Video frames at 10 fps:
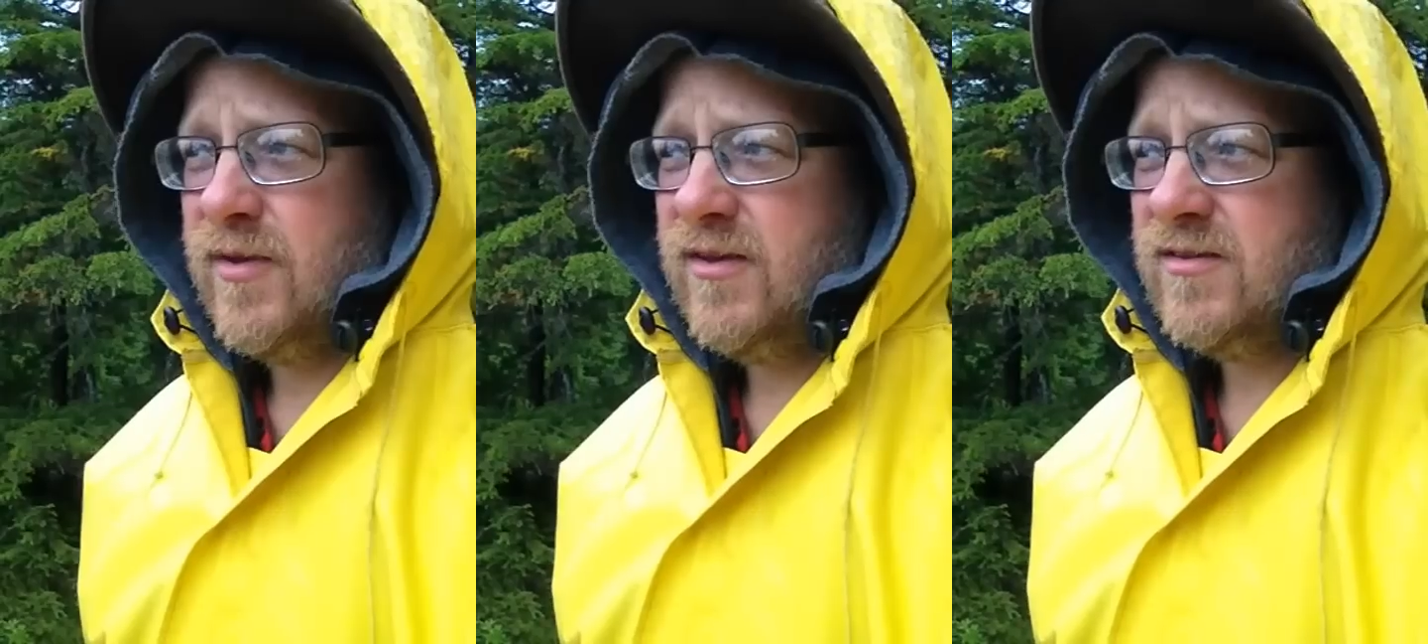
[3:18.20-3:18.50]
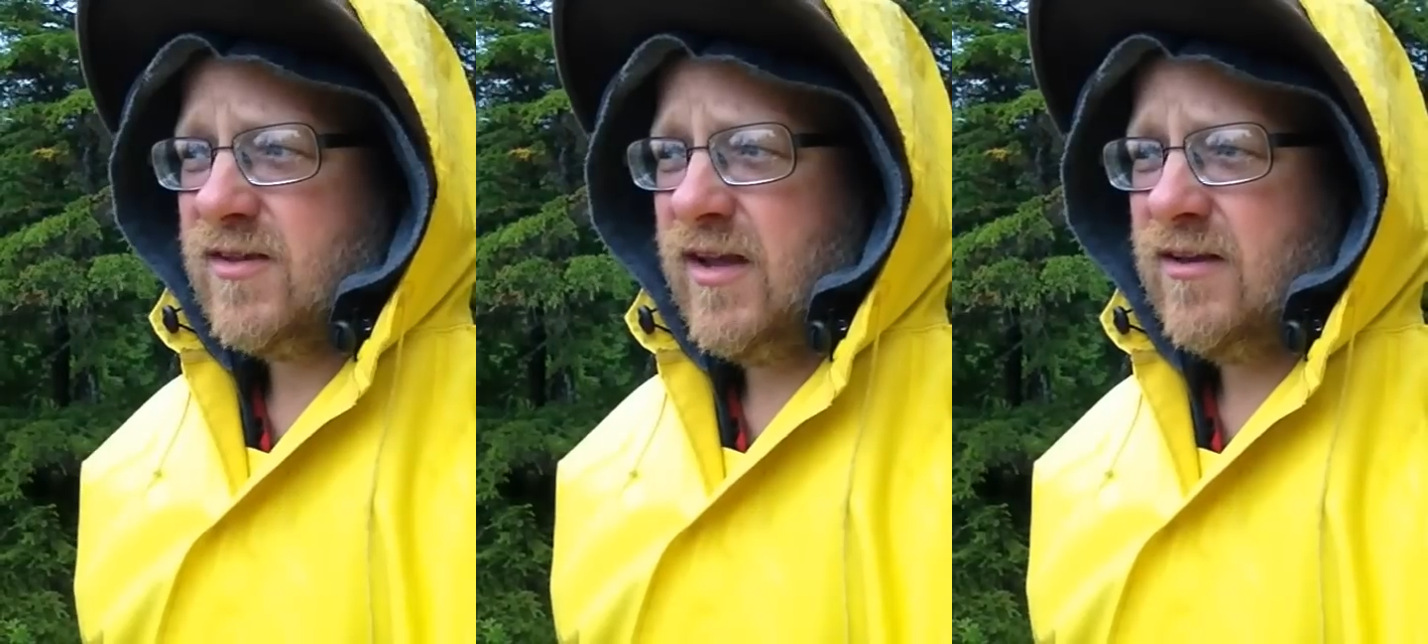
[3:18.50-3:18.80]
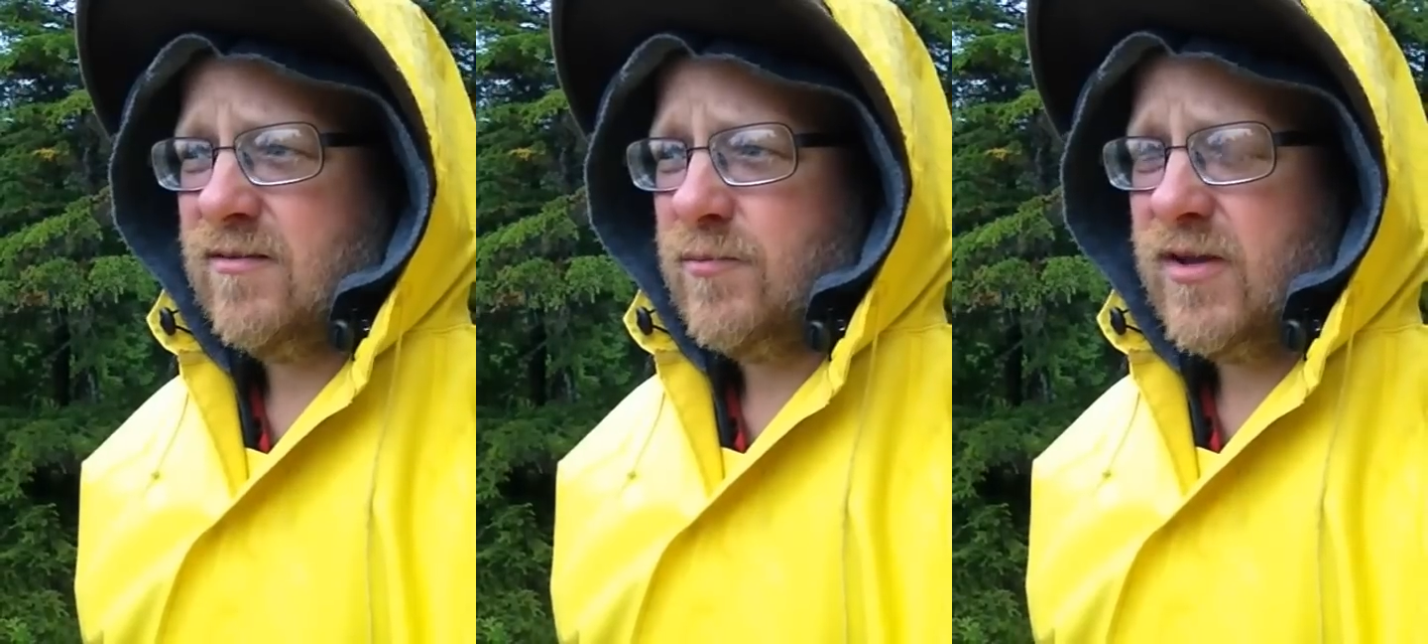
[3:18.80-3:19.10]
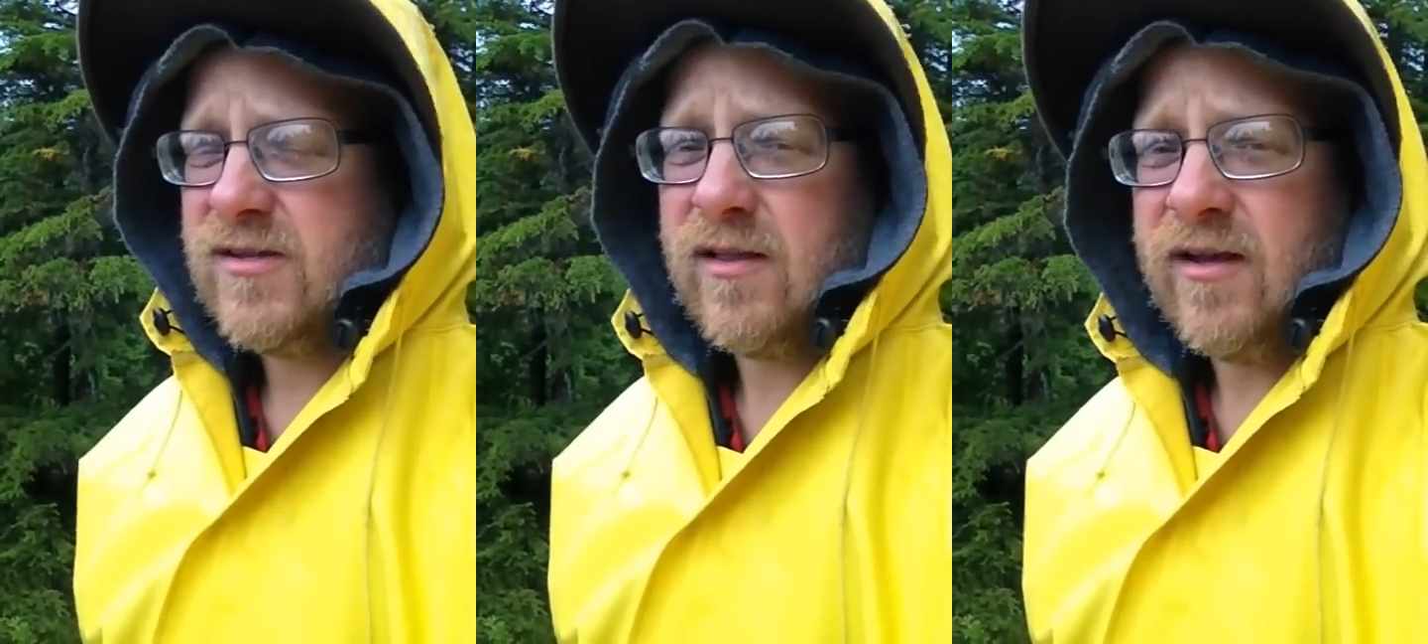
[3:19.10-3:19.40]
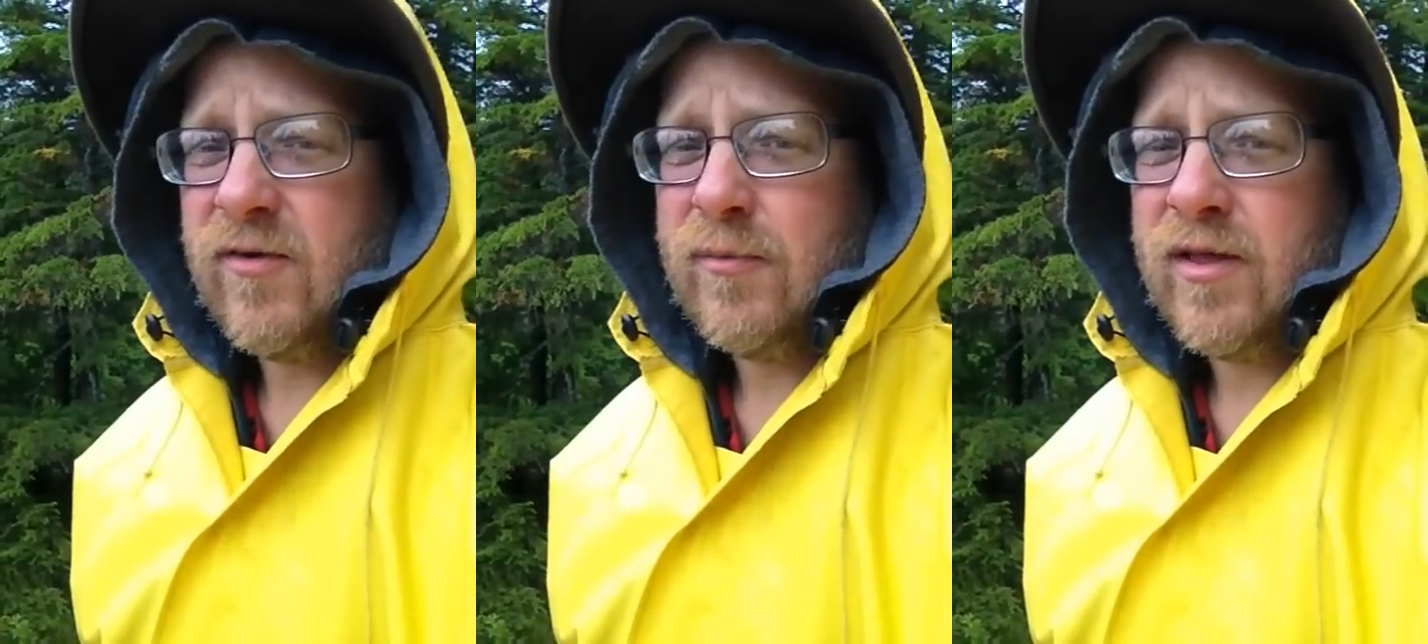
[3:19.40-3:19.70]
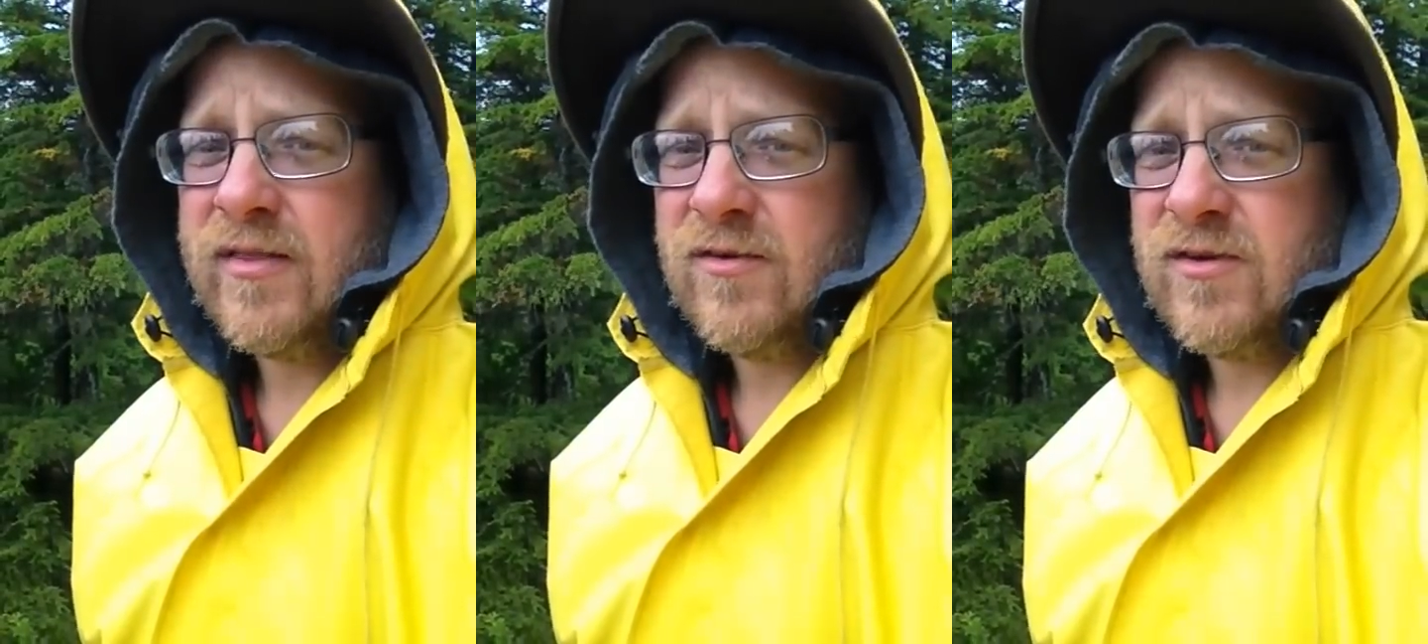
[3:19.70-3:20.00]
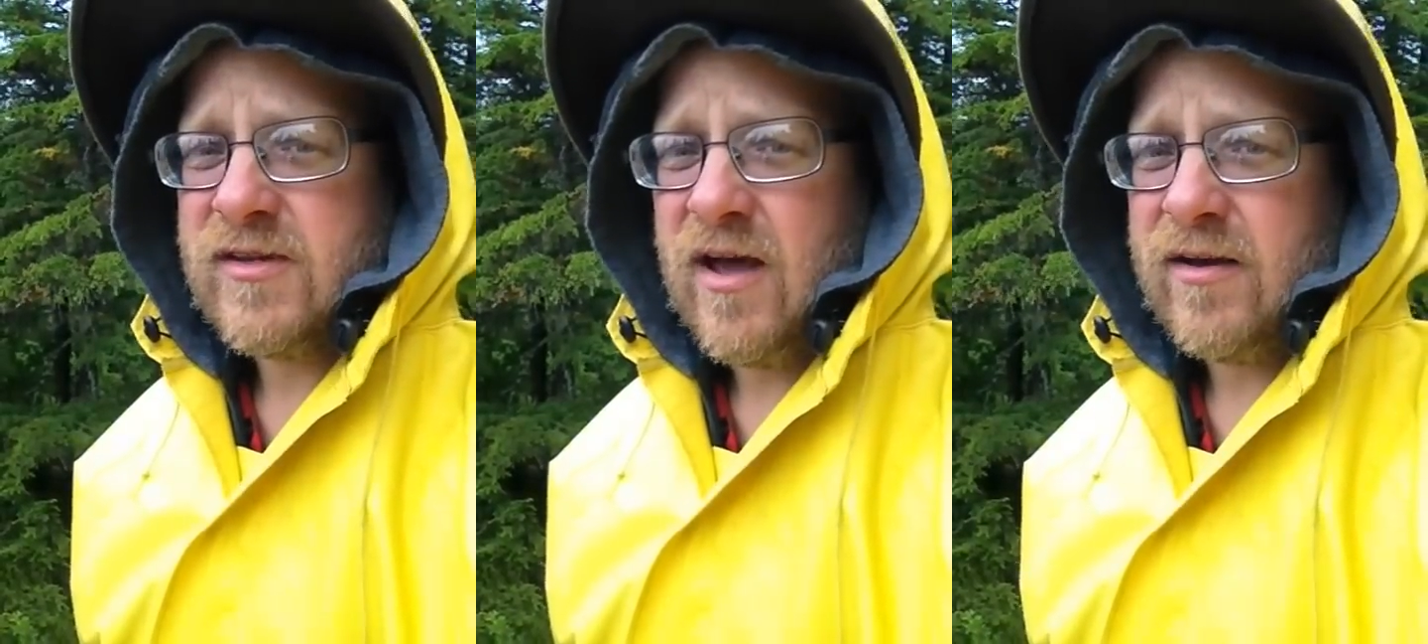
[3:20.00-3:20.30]
He's eaten basically every plant there
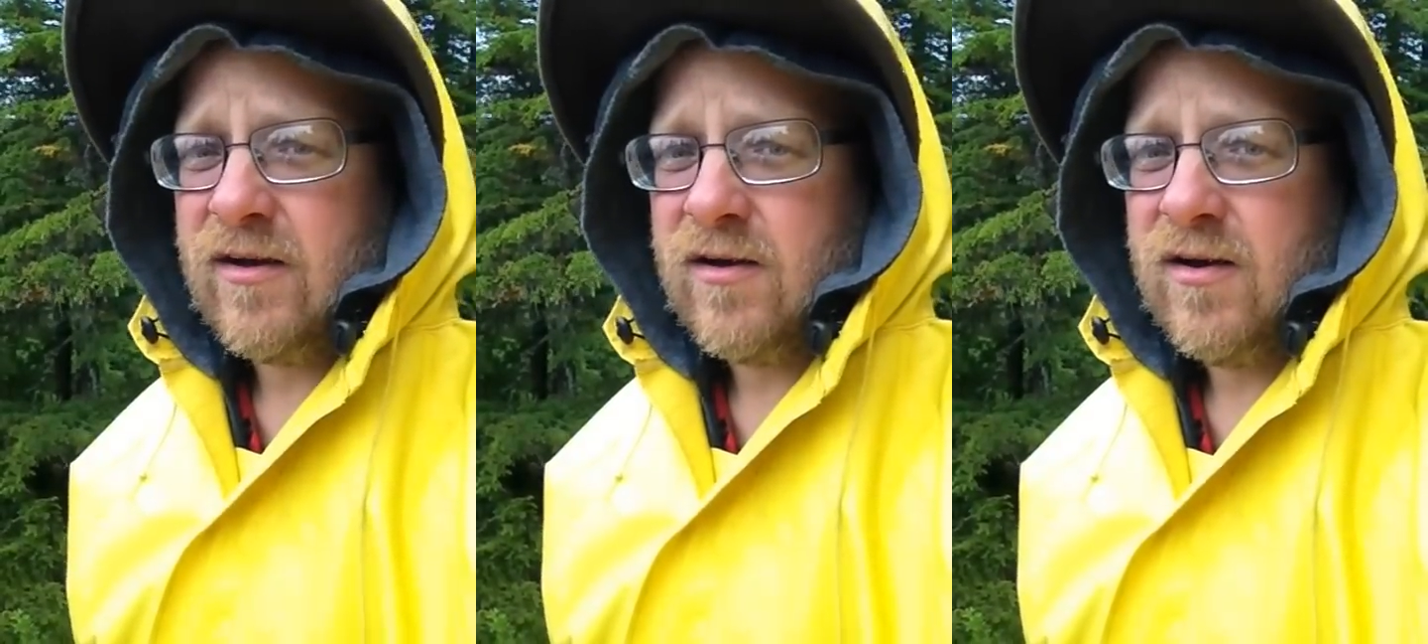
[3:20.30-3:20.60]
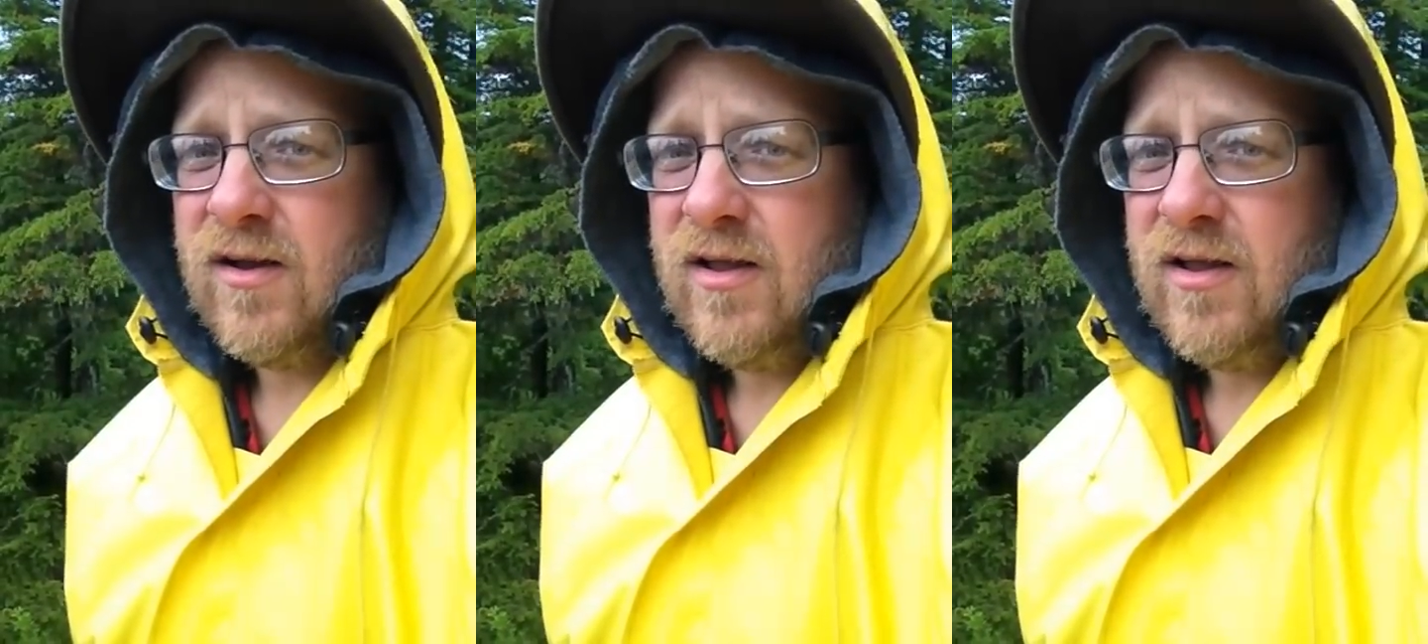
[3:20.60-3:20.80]
is out here.